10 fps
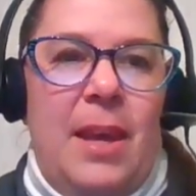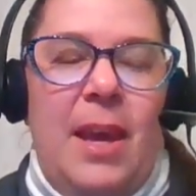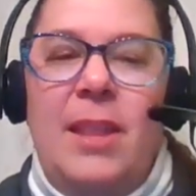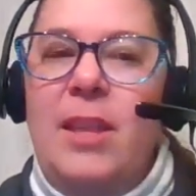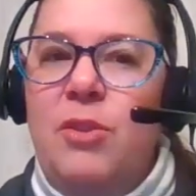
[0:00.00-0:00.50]

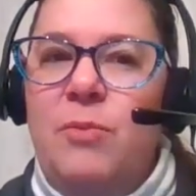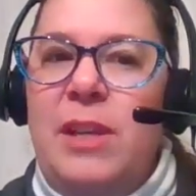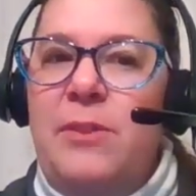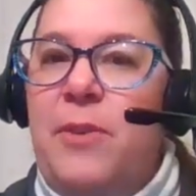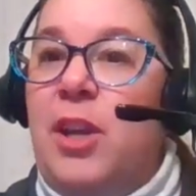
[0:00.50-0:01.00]
And then you
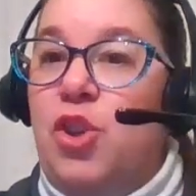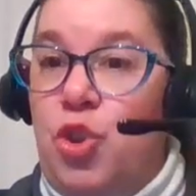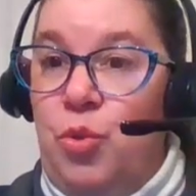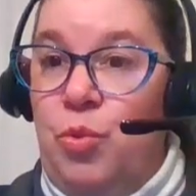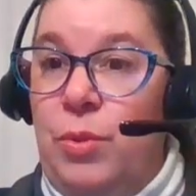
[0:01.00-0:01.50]
read to find your
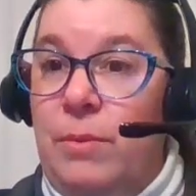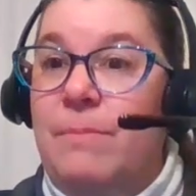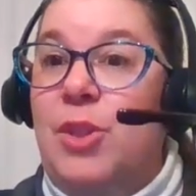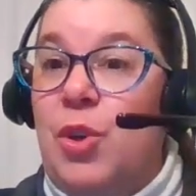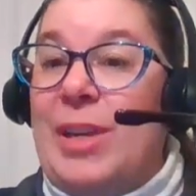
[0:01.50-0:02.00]
who,
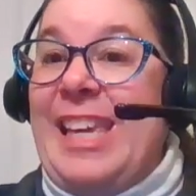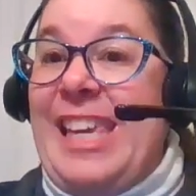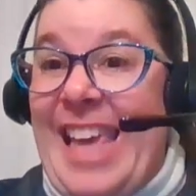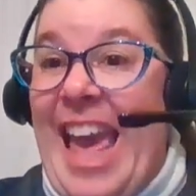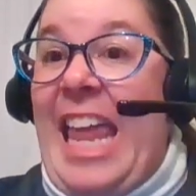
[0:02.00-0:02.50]
your
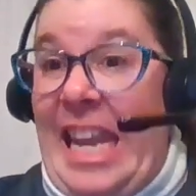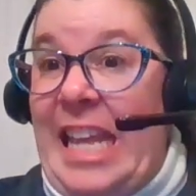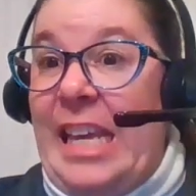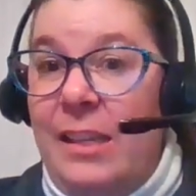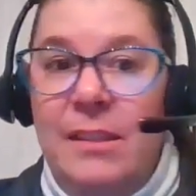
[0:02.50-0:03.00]

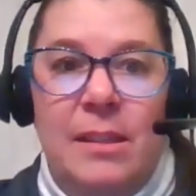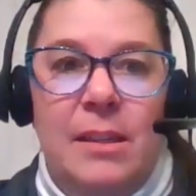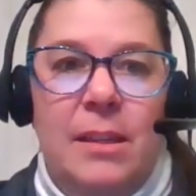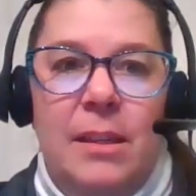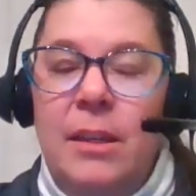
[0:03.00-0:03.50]
quién,
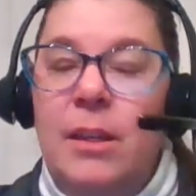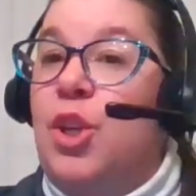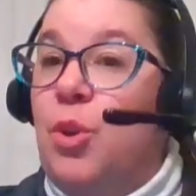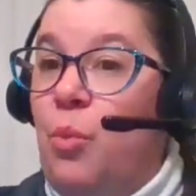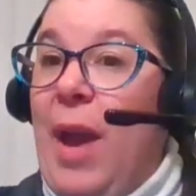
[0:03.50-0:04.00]

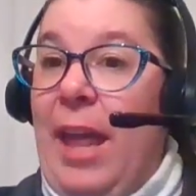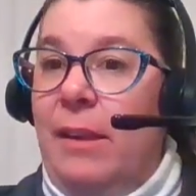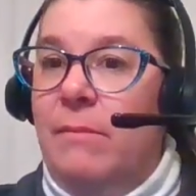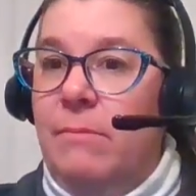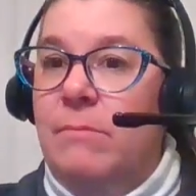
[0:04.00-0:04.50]
your
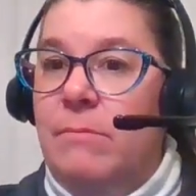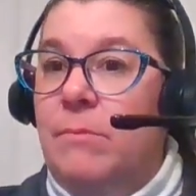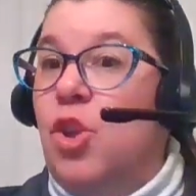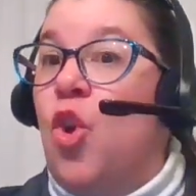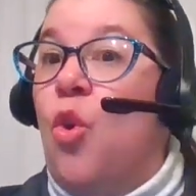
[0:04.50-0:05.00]
when,
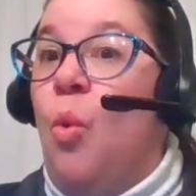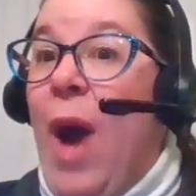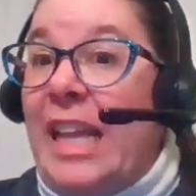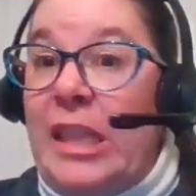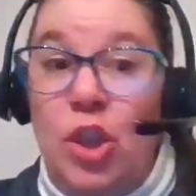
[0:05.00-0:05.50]
your
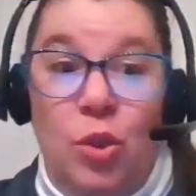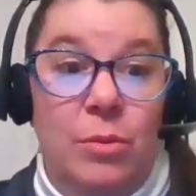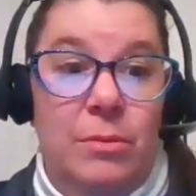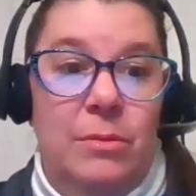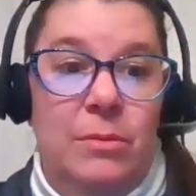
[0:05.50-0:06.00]
cuándo,